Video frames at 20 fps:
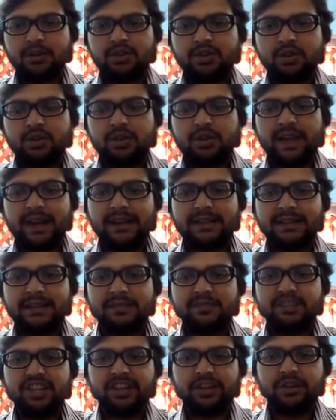so that
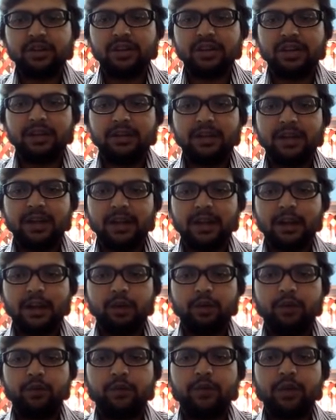some genuine email
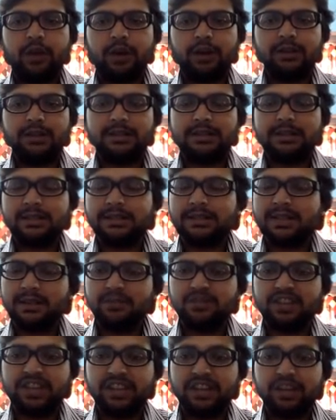account,
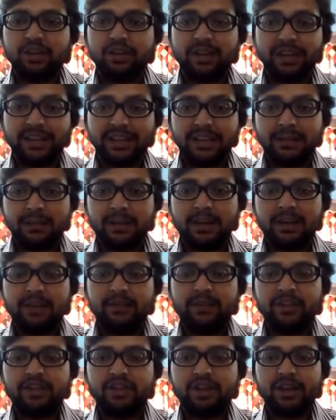some genuine email
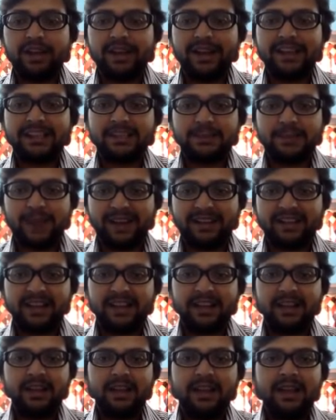which you are
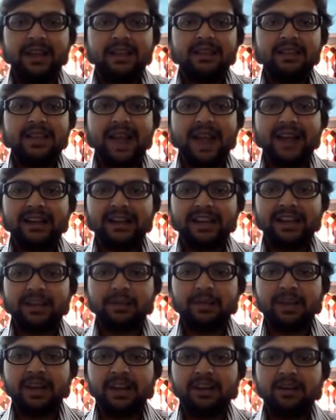expecting, that
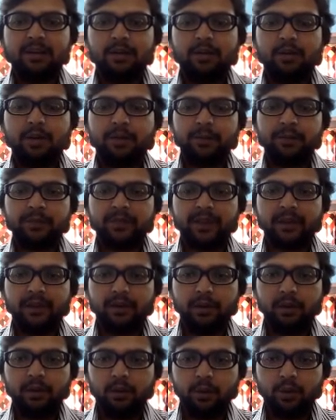email
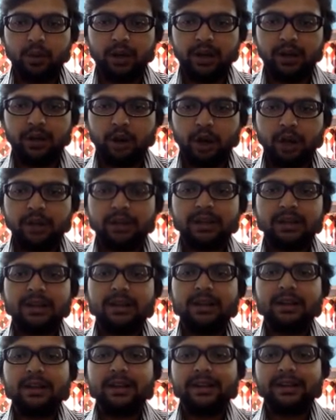will not
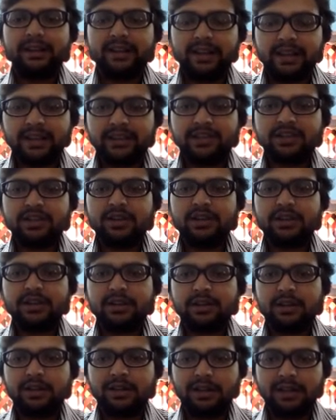reach
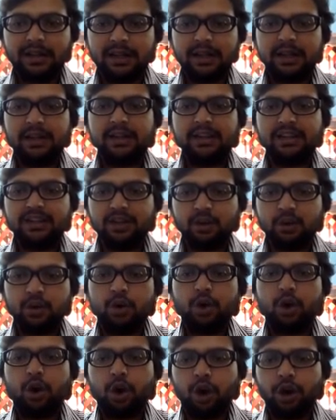till
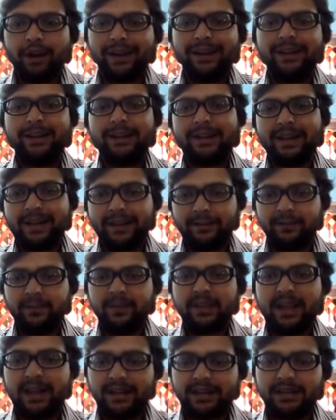you on time.
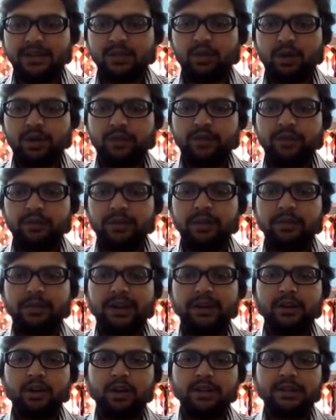That is what we mean
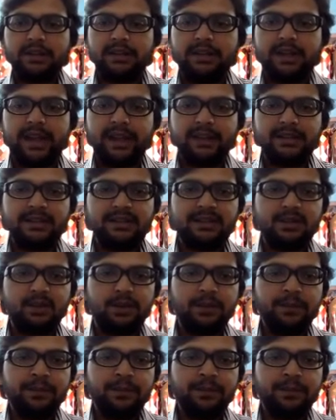by DOS attack. So